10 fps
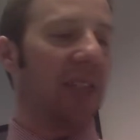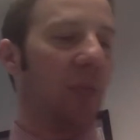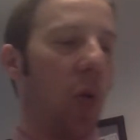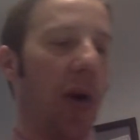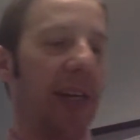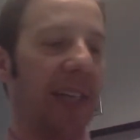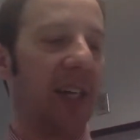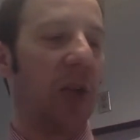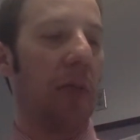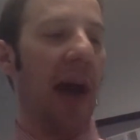some
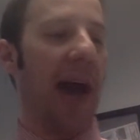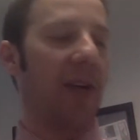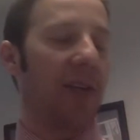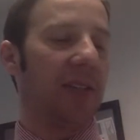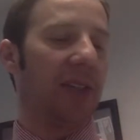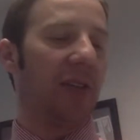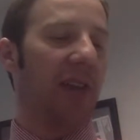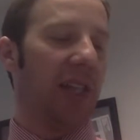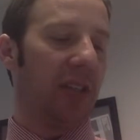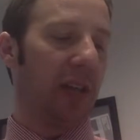organizational patterns. So you
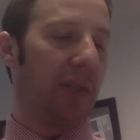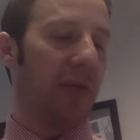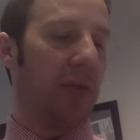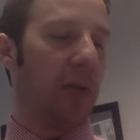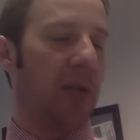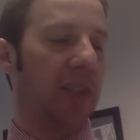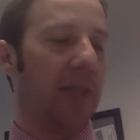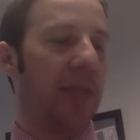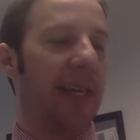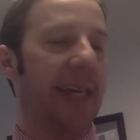guys are going to be familiar with
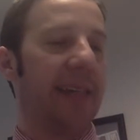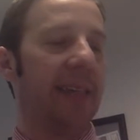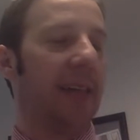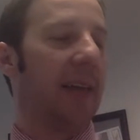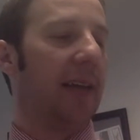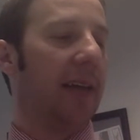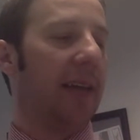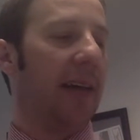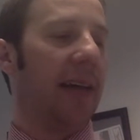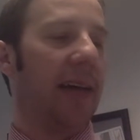some of these
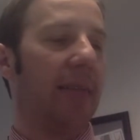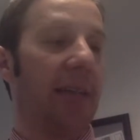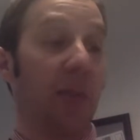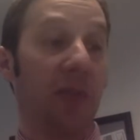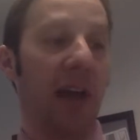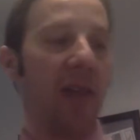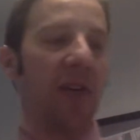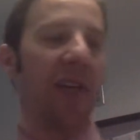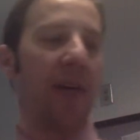because we've covered